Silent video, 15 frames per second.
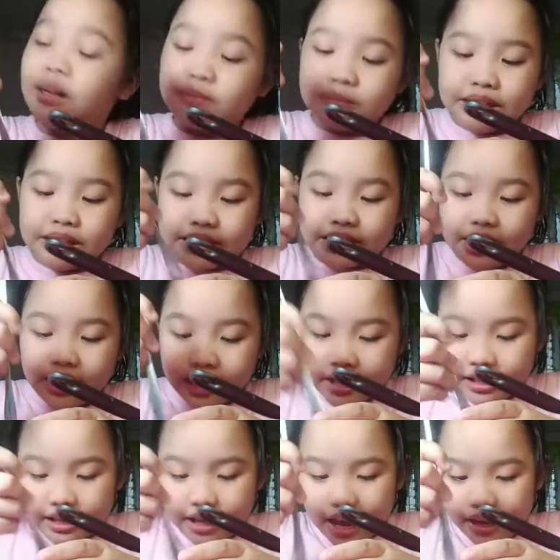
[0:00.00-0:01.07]
It
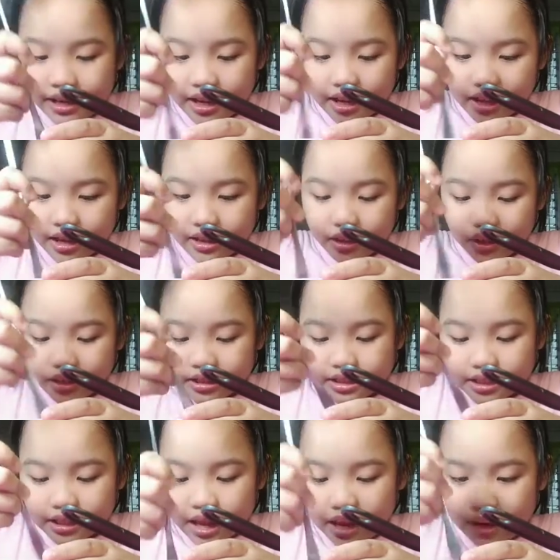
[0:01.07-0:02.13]
didn't kind of look
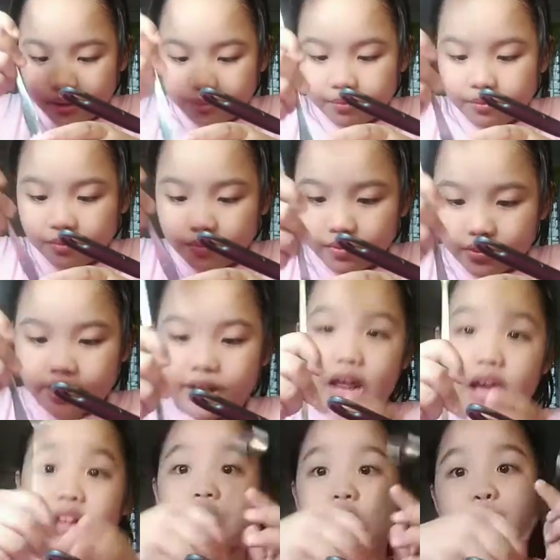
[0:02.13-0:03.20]
slime.
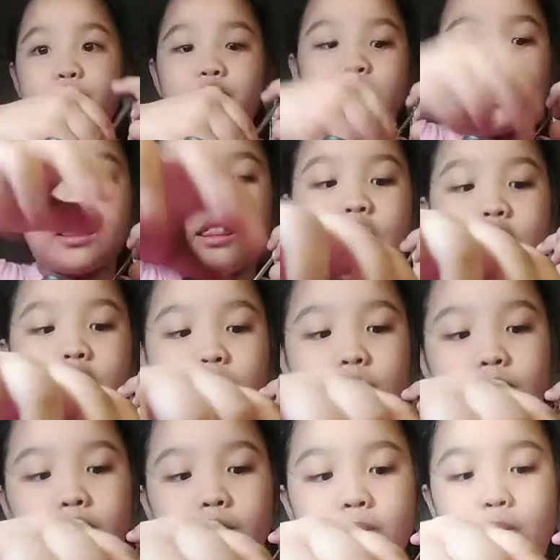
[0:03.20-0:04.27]
Now let's put a little
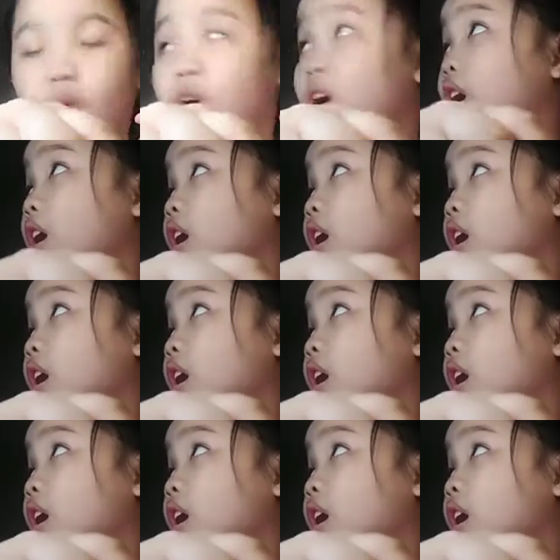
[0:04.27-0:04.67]
bit more.